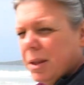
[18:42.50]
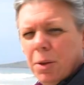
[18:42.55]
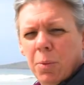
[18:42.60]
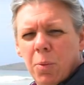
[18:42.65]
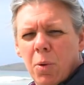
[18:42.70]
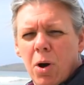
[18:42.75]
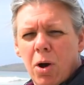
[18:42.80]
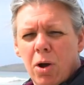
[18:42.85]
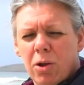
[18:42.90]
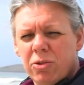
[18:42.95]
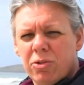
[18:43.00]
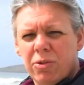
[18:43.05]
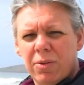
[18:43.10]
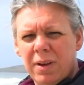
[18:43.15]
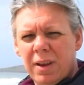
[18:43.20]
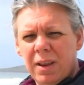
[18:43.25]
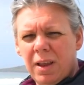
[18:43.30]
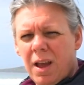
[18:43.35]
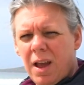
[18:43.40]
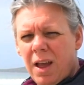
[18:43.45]
the water
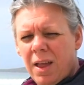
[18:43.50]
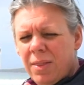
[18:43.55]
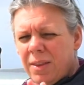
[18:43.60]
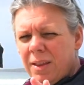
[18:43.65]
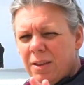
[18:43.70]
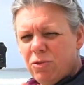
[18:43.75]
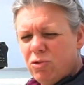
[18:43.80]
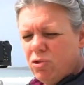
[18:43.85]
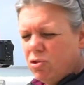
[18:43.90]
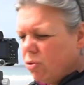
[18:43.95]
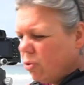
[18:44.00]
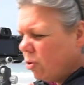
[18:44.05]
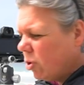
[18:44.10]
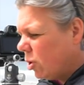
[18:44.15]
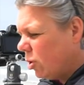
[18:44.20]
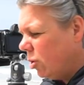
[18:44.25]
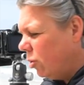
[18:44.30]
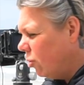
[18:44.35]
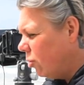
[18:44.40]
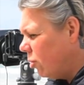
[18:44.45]
and it
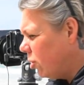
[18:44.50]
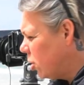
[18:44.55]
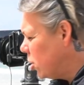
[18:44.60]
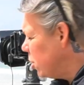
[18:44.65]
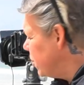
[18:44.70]
just looks